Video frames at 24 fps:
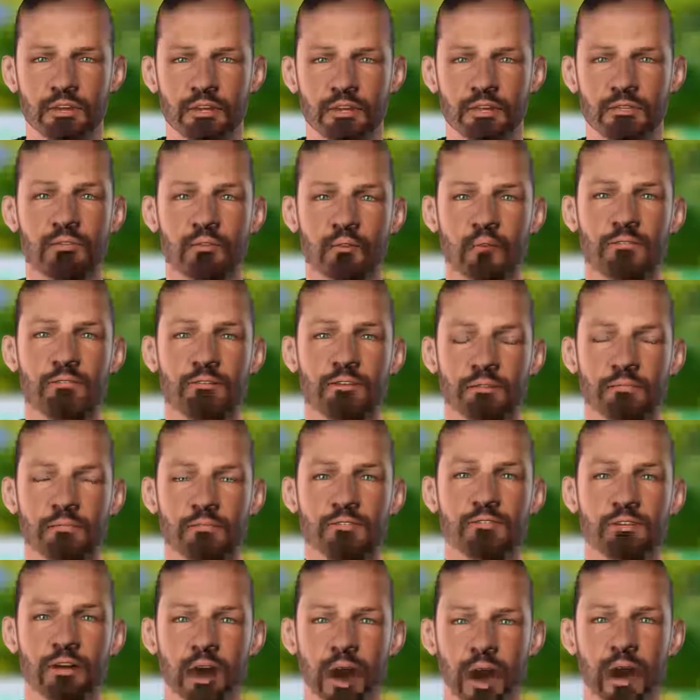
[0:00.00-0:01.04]
Be good to
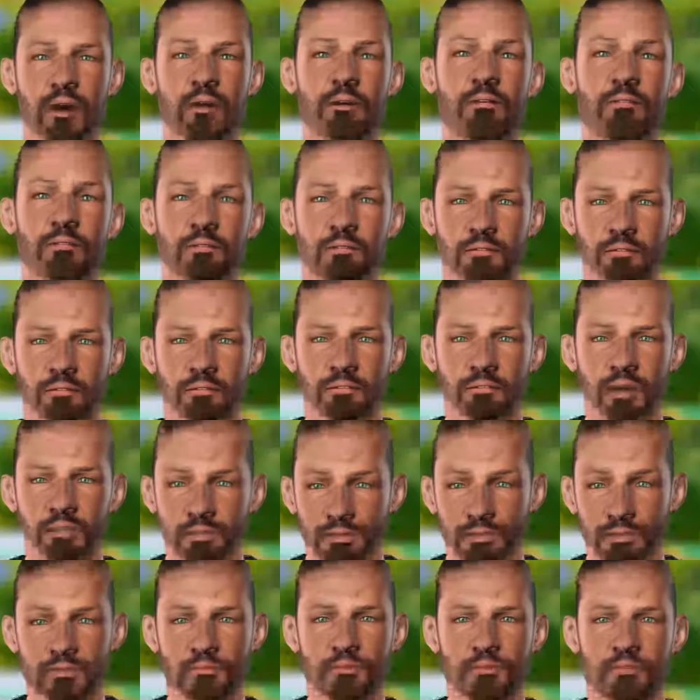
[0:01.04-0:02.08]
those who are
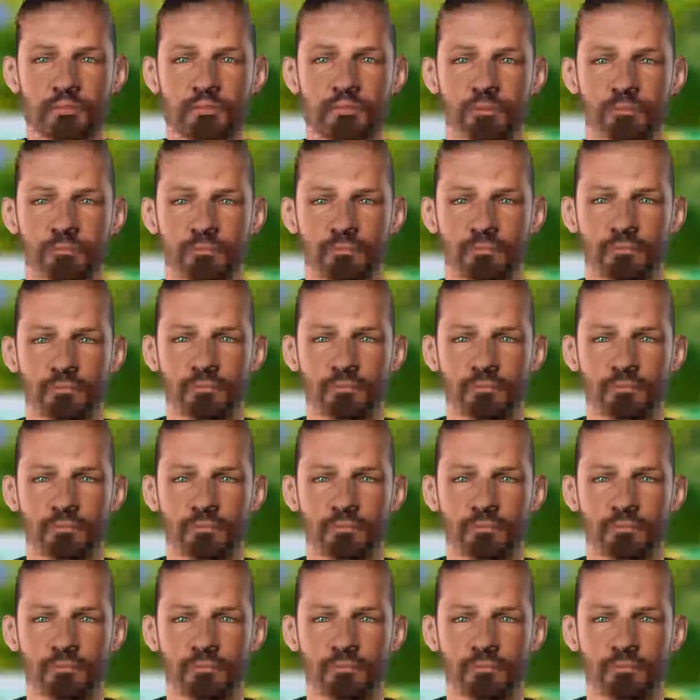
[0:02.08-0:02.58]
bad to you.